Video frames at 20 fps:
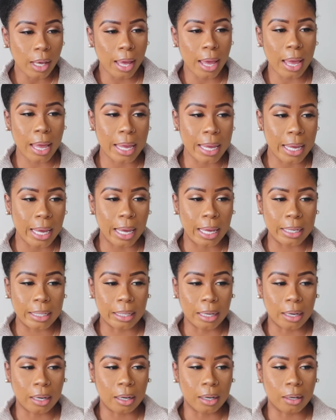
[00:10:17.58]
And
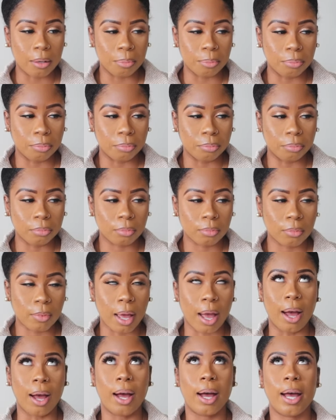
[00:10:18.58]
um,
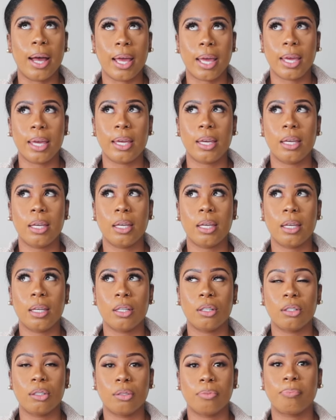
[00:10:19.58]
I
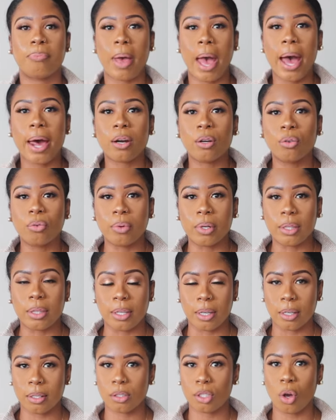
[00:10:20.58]
battled with
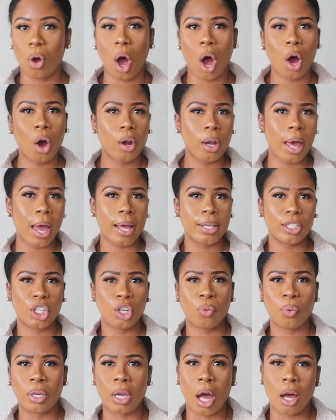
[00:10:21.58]
it. So all last
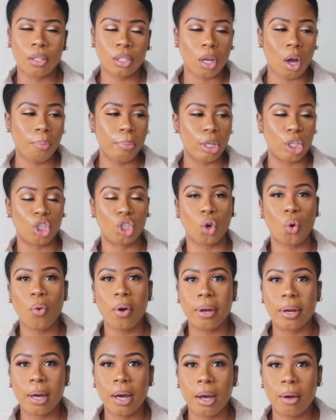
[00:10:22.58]
year when y'all saw me
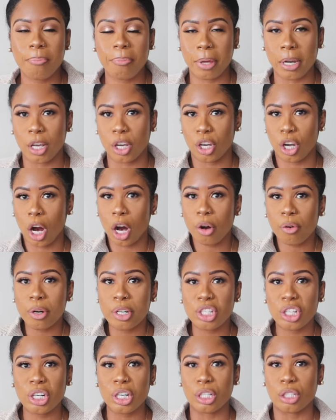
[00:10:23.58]
showing up and
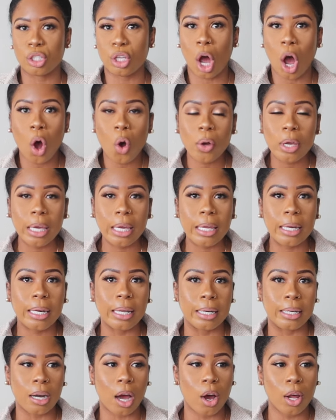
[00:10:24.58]
encouraging and talking
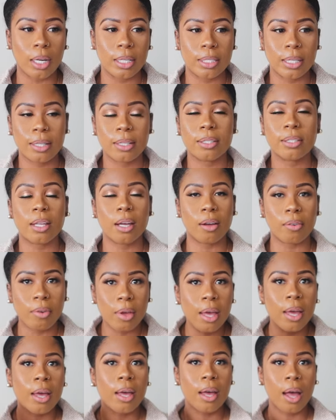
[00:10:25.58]
and all this other stuff,
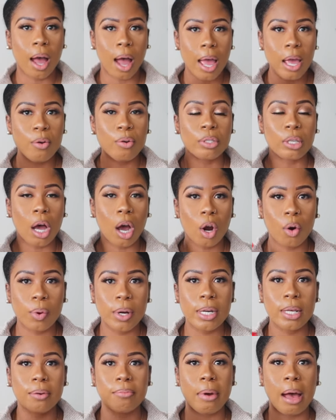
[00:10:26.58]
it was
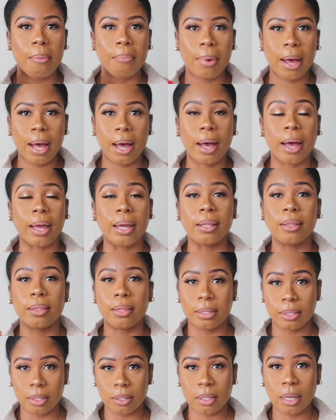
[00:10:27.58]
already in my mind.
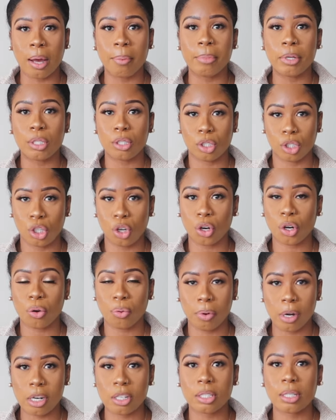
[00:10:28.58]
This is coming, your
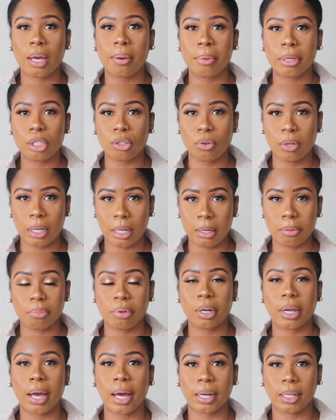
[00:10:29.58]
career is coming to an end,
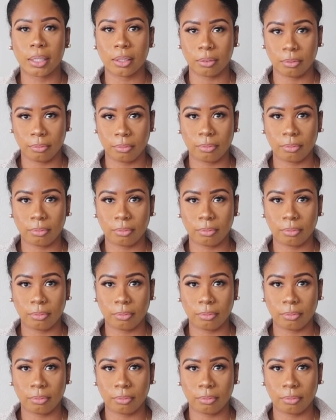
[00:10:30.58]
Briana.